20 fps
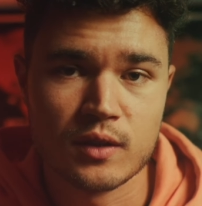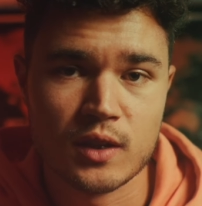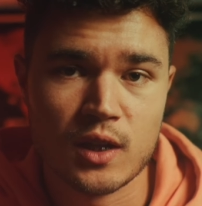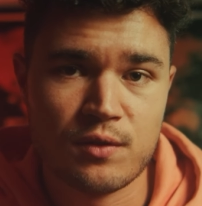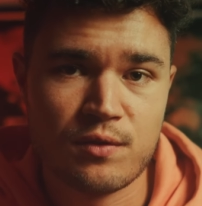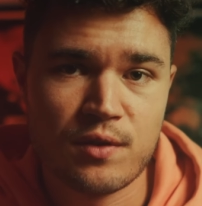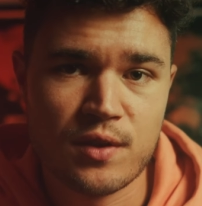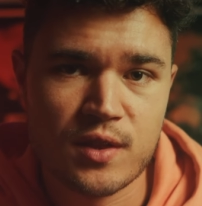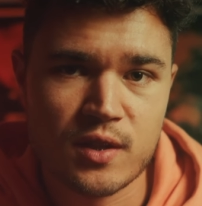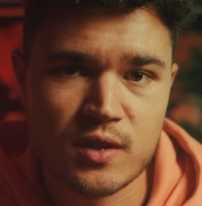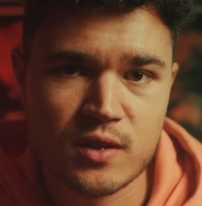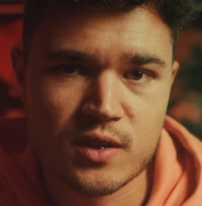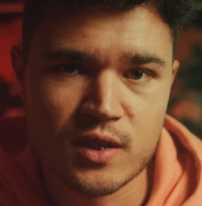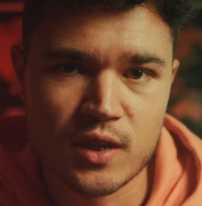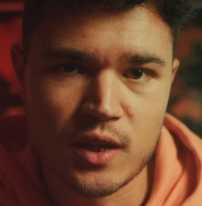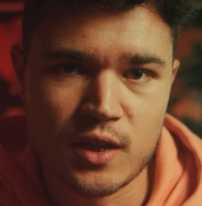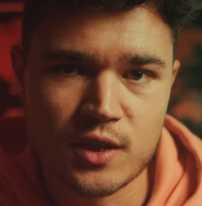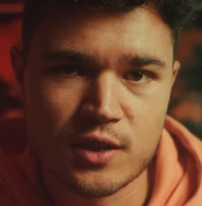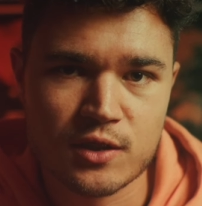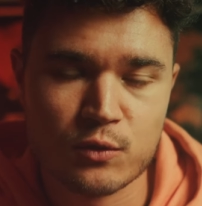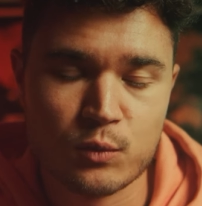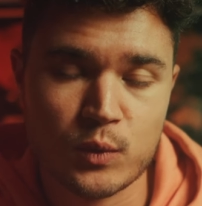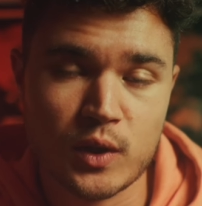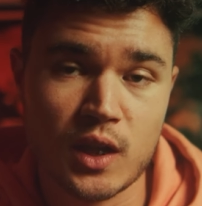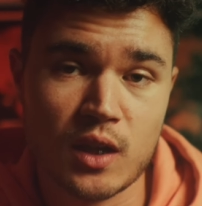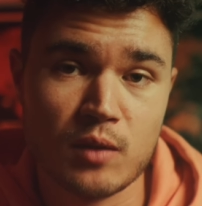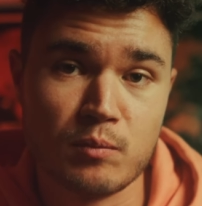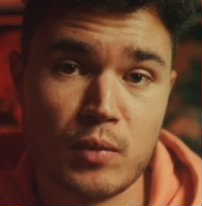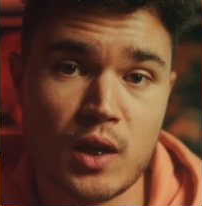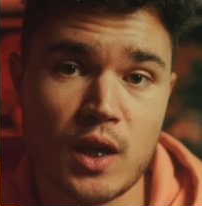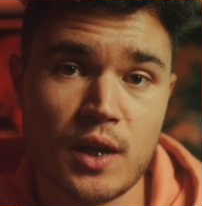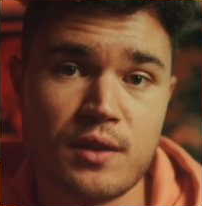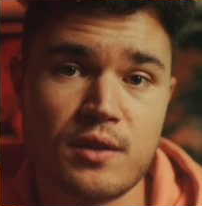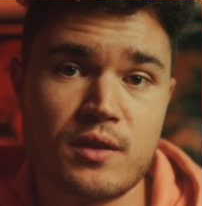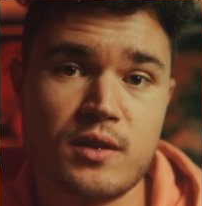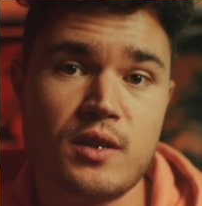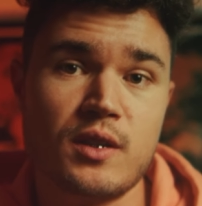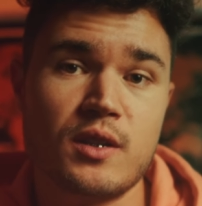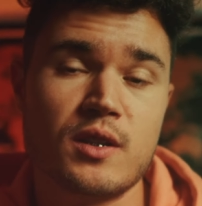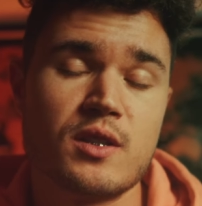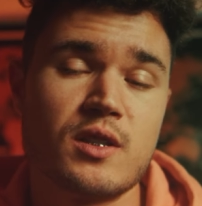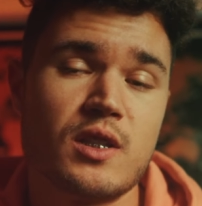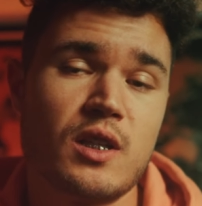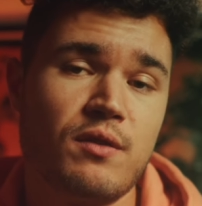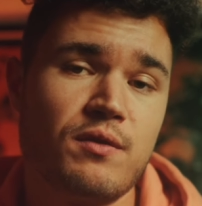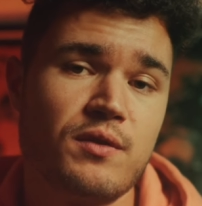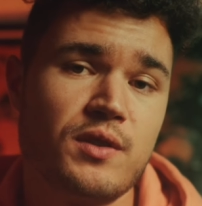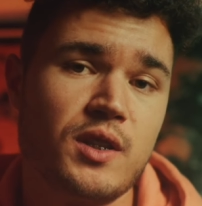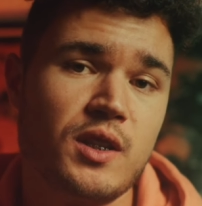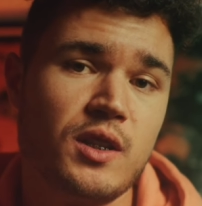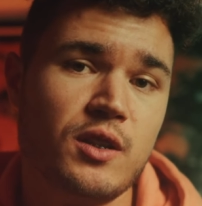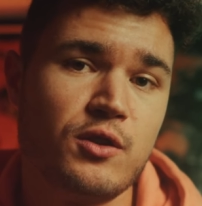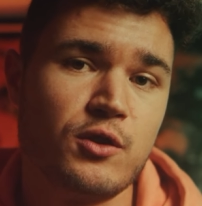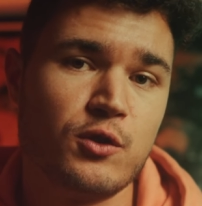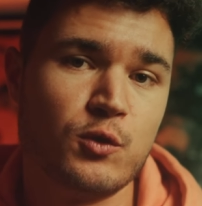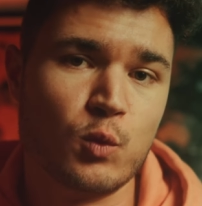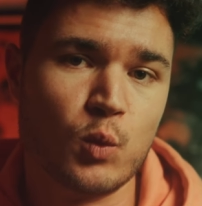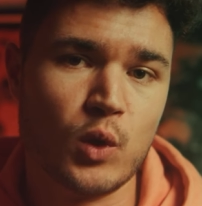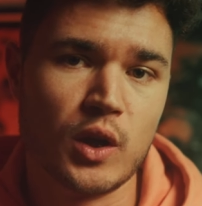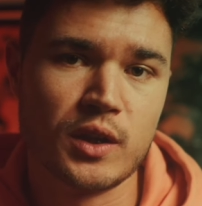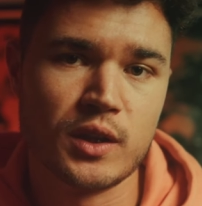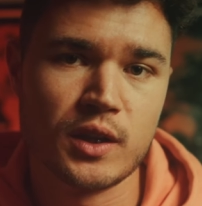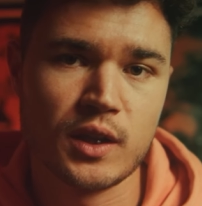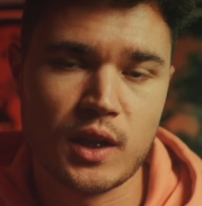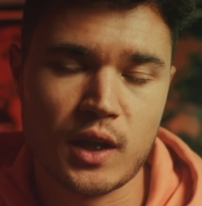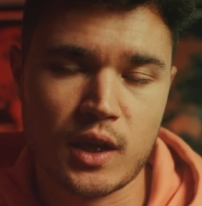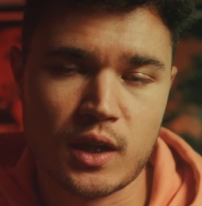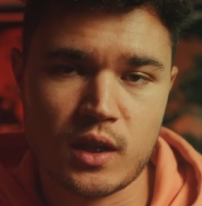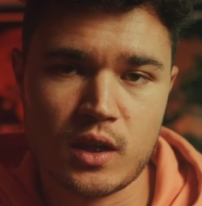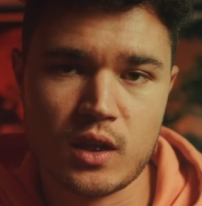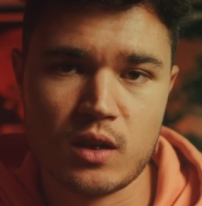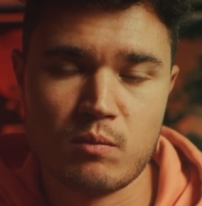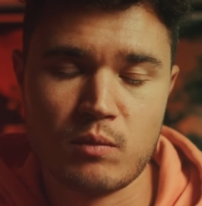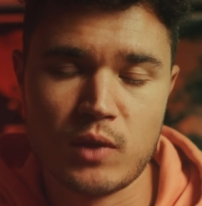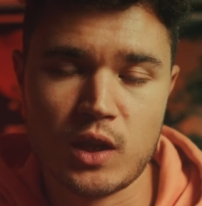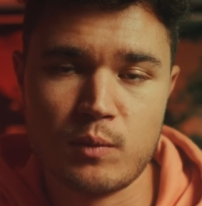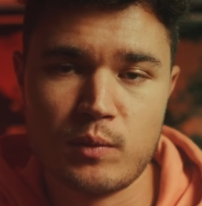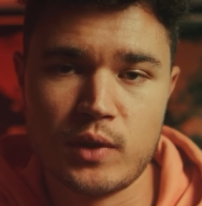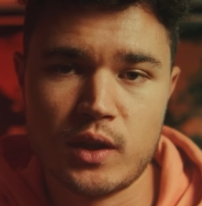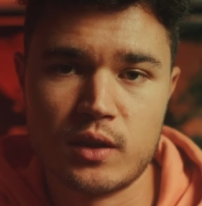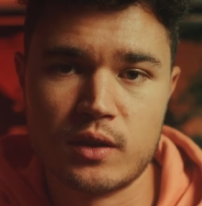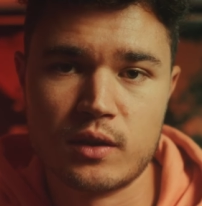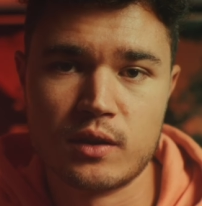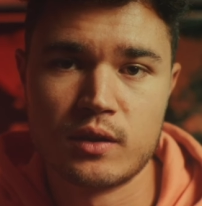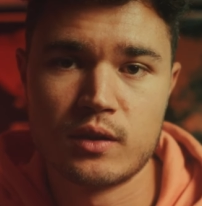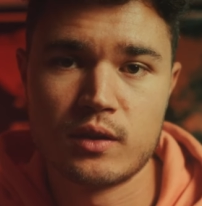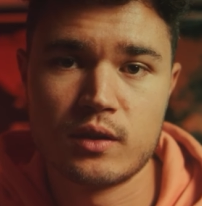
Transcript: everything changed when I bought the 70 to 180mm